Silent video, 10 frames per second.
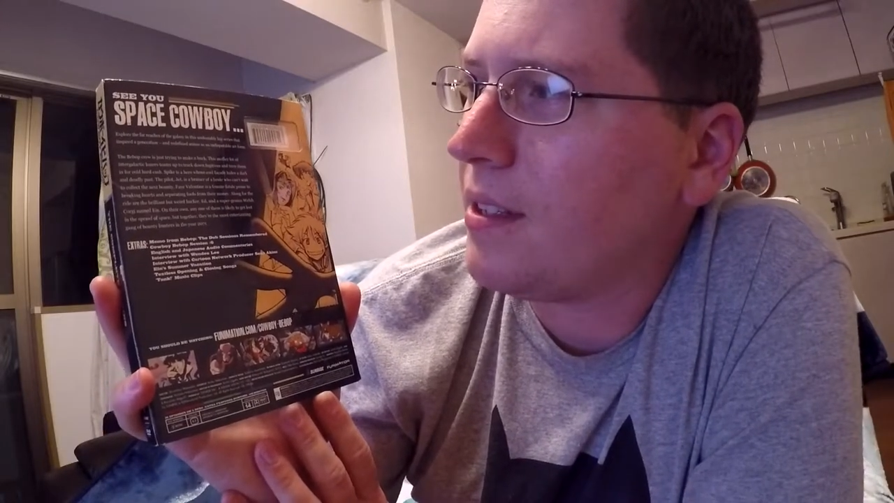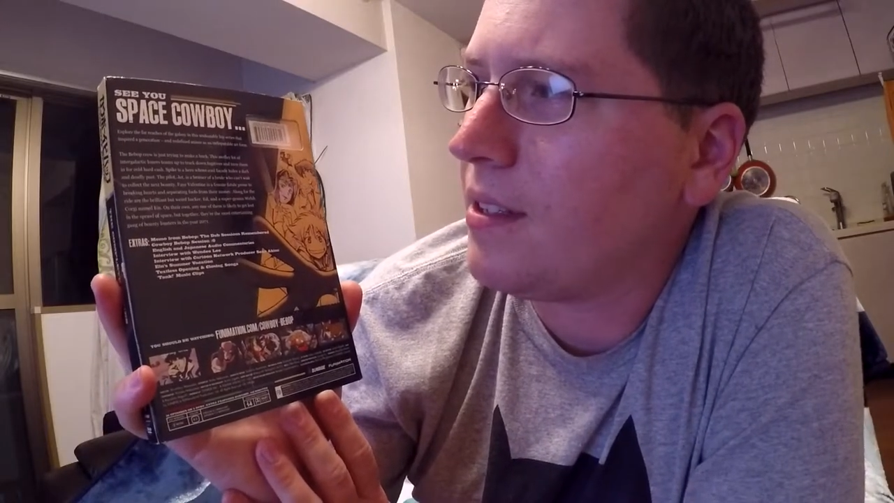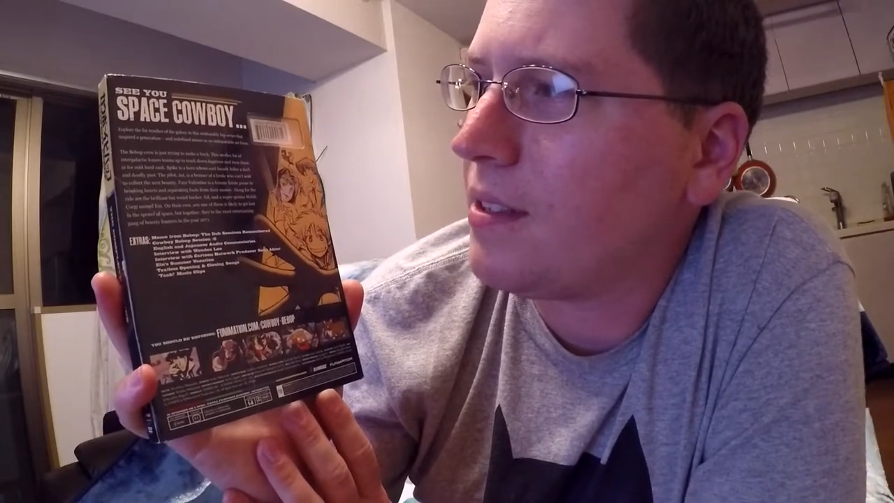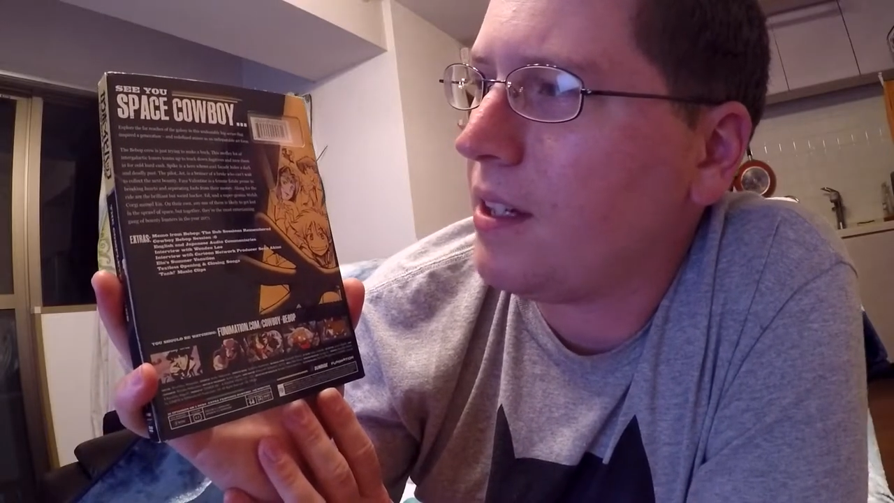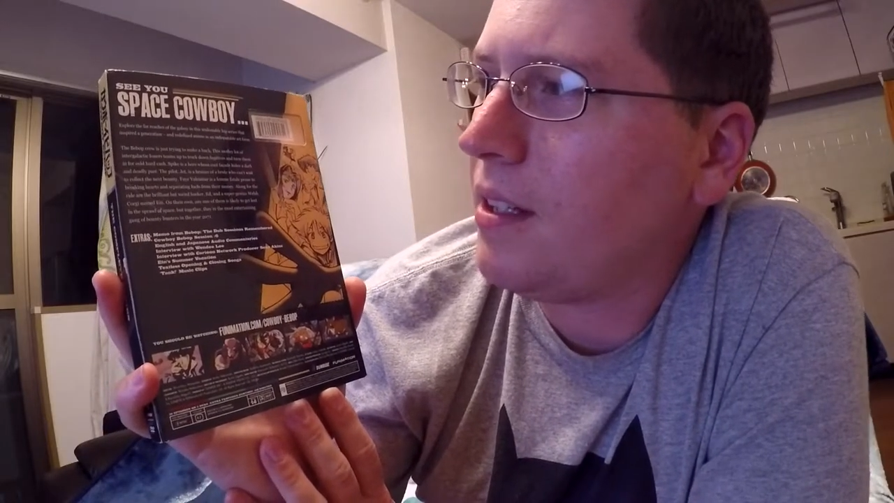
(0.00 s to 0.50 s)
in
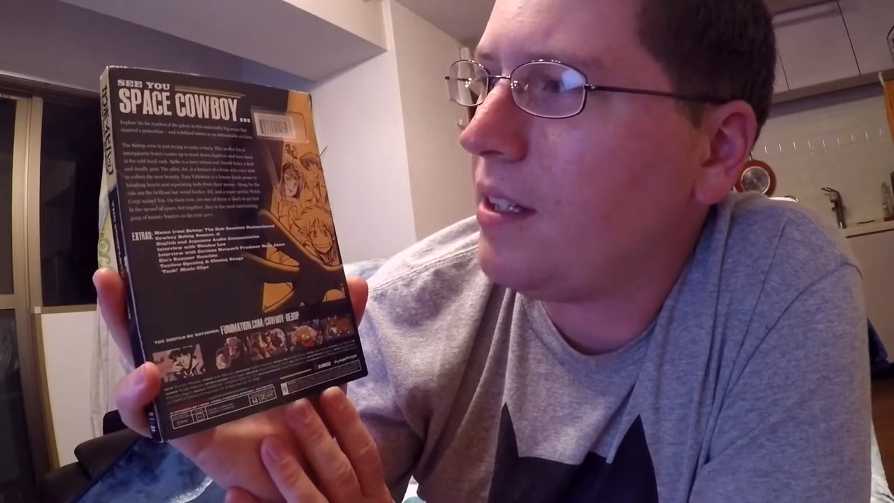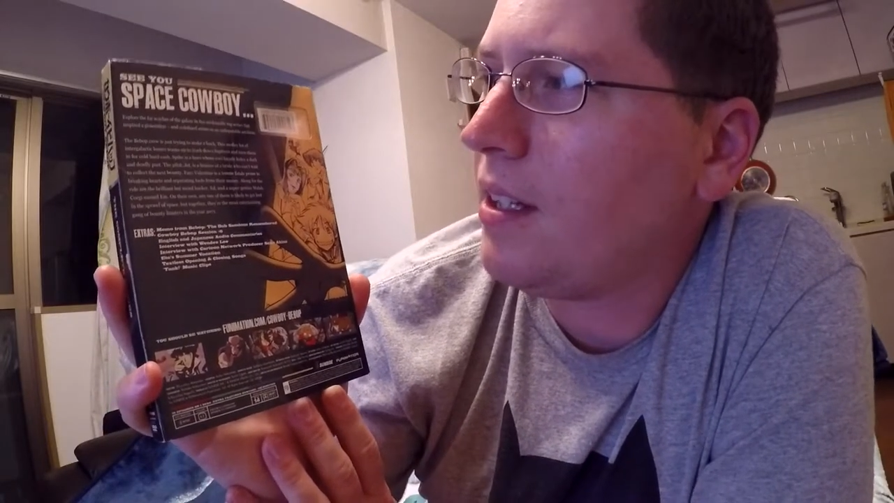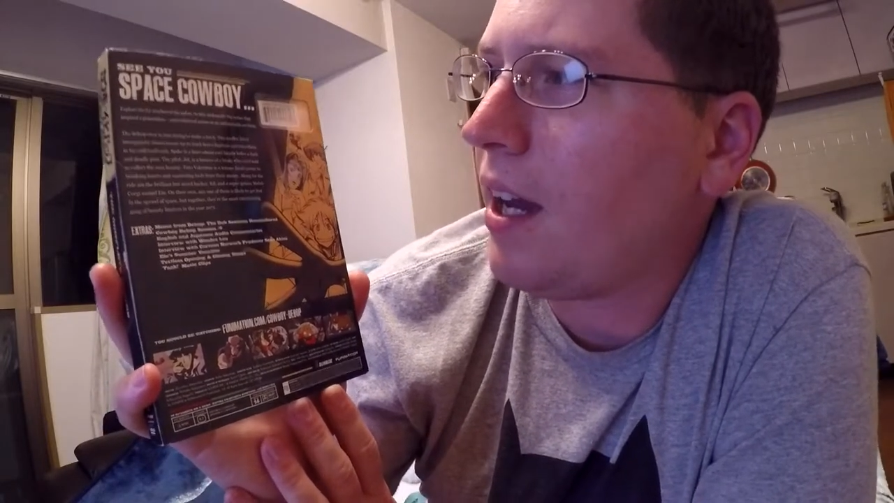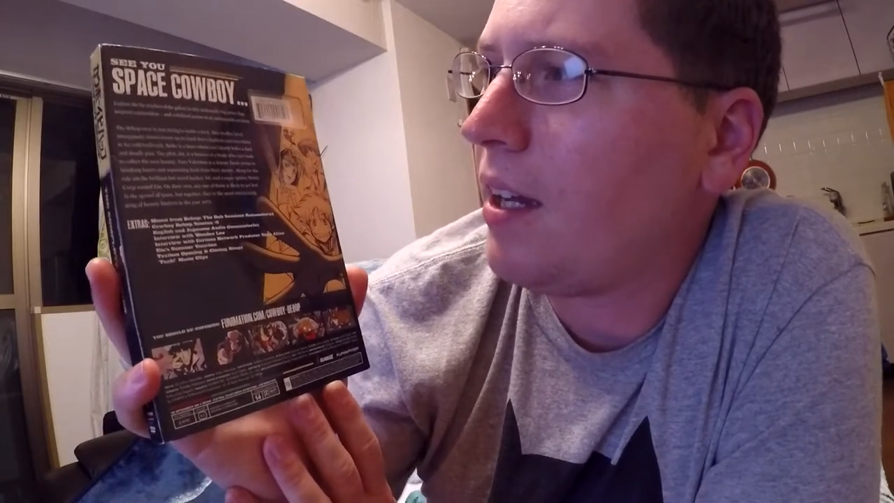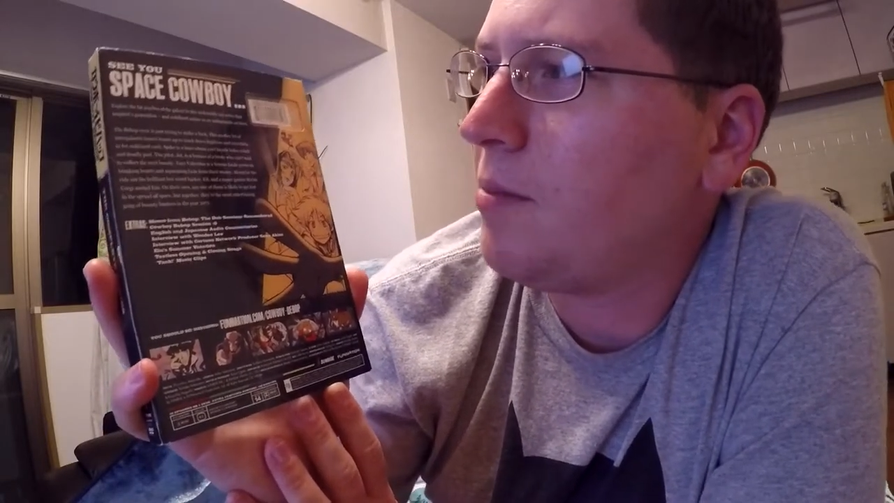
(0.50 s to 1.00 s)
this
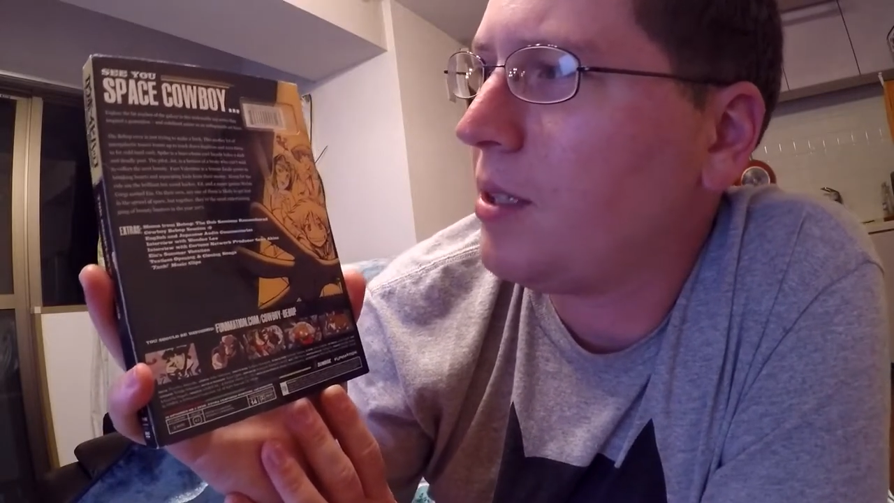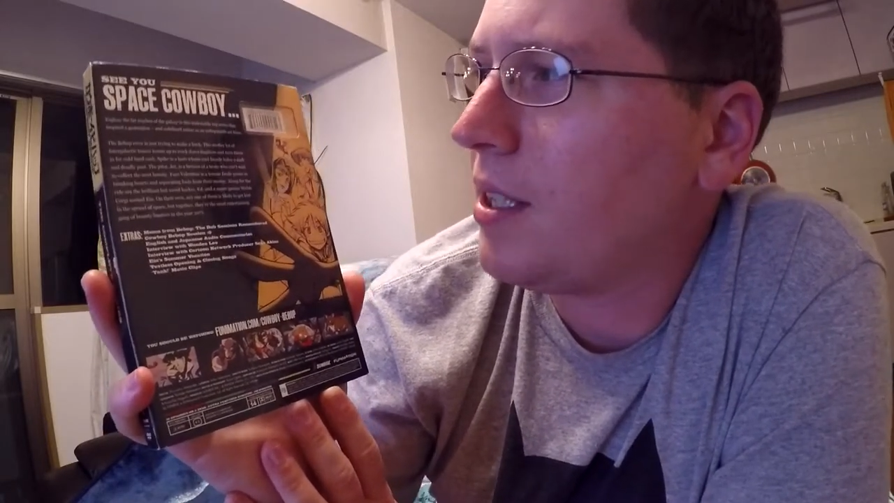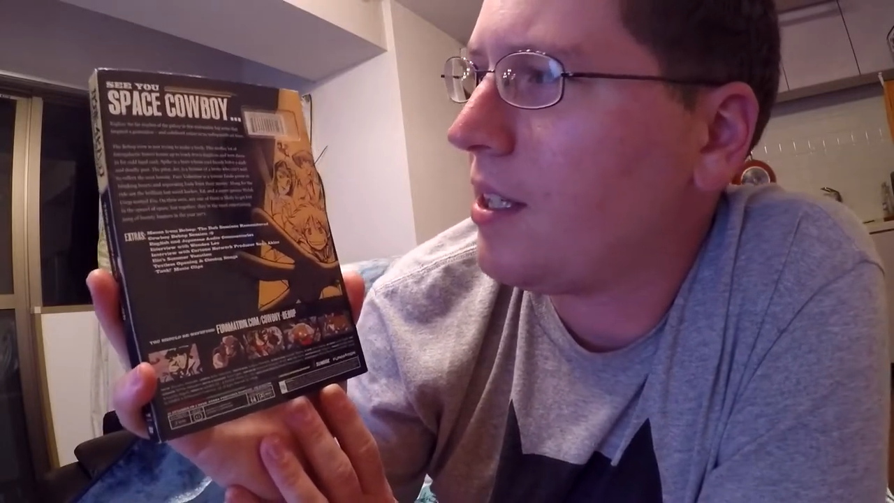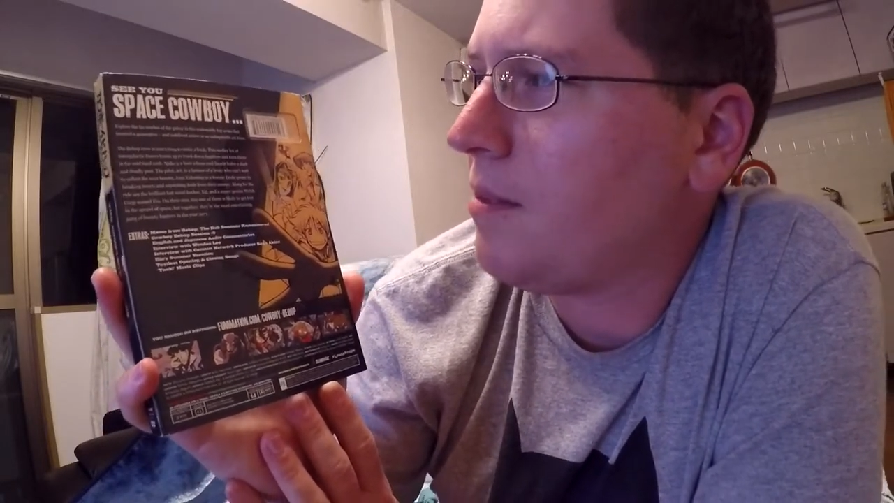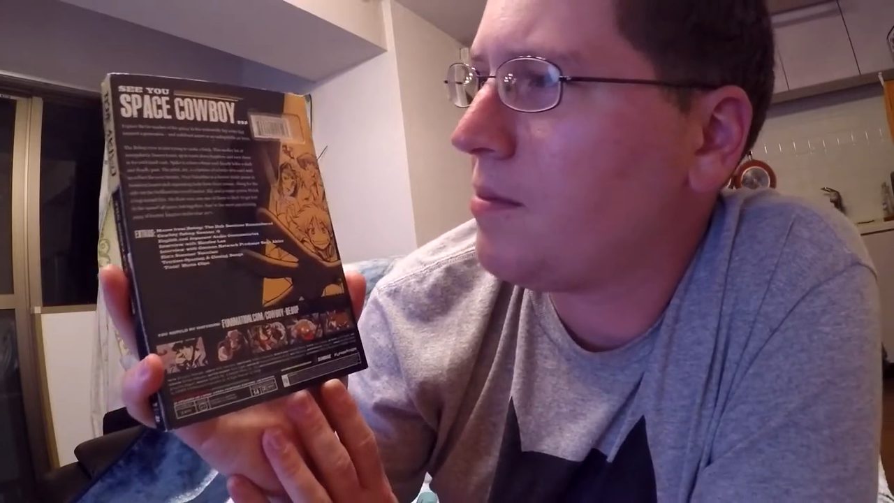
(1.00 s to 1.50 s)

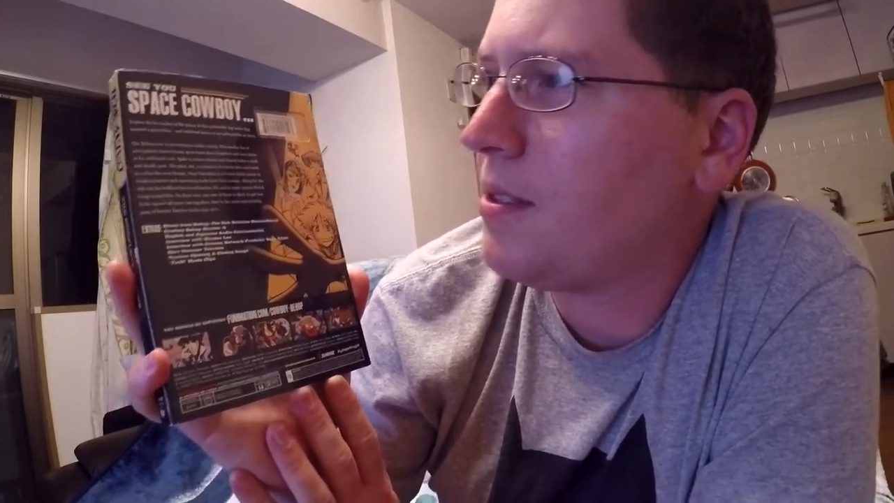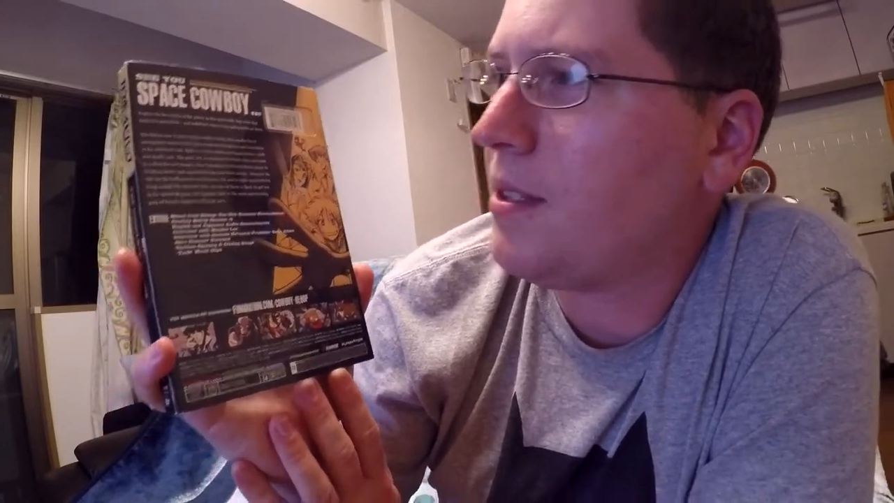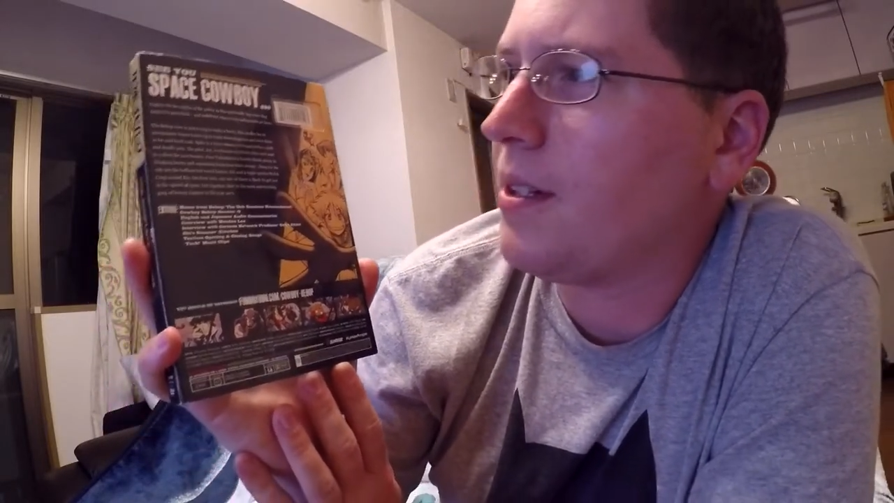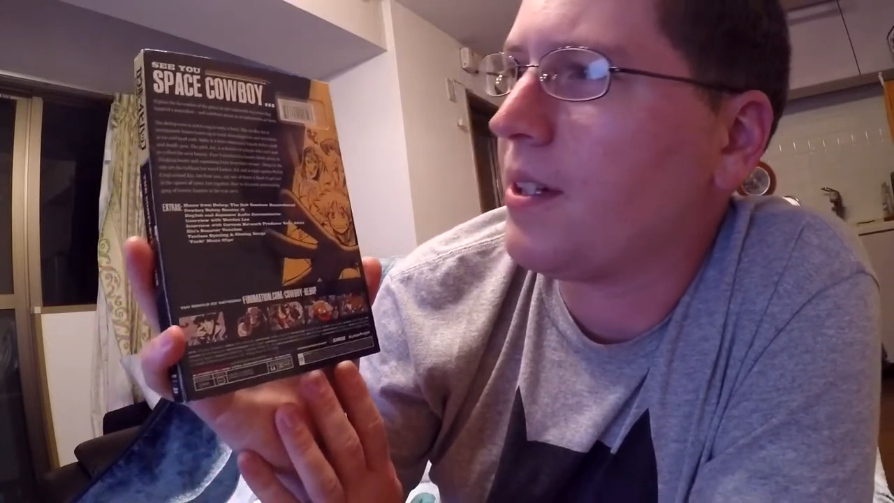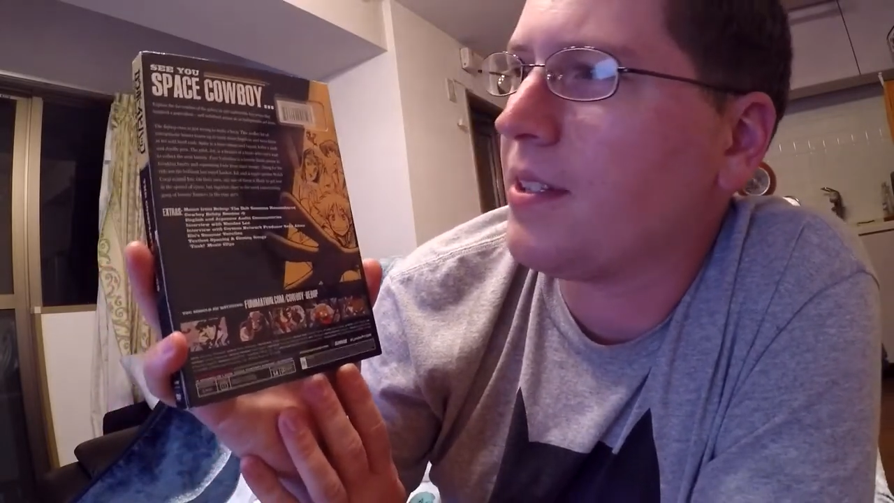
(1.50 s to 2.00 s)
undeniably hip
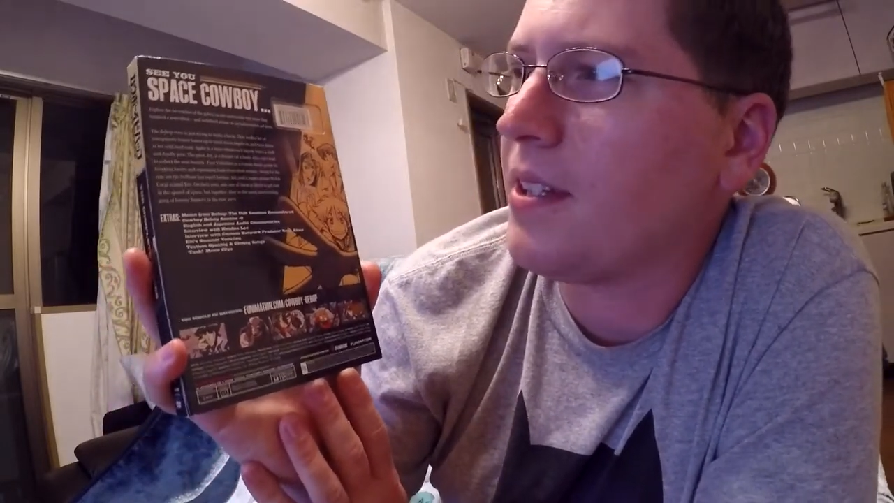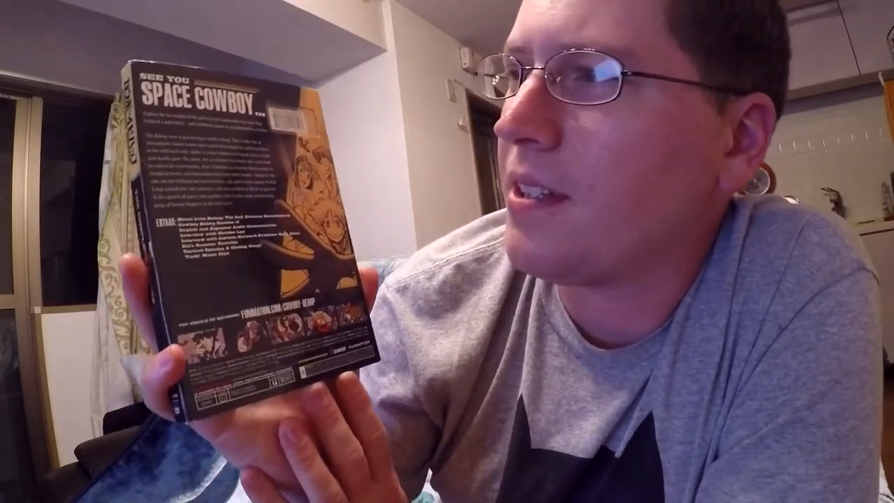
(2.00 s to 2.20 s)
series